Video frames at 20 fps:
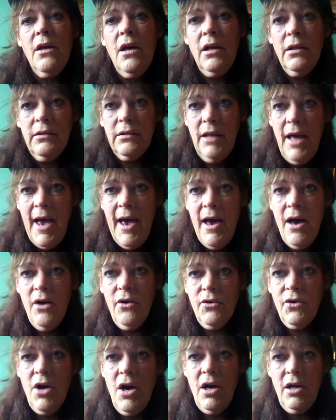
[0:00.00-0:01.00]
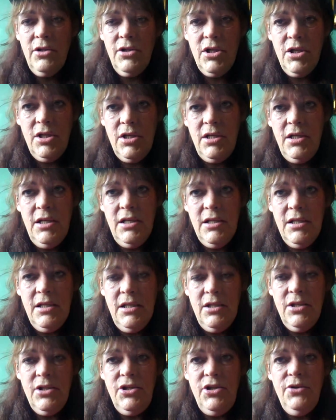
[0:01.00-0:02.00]
allow
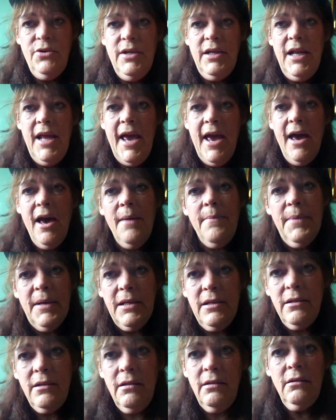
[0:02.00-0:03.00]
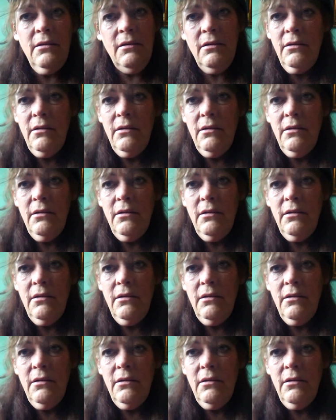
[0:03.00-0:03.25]
consciousnesses to inhabit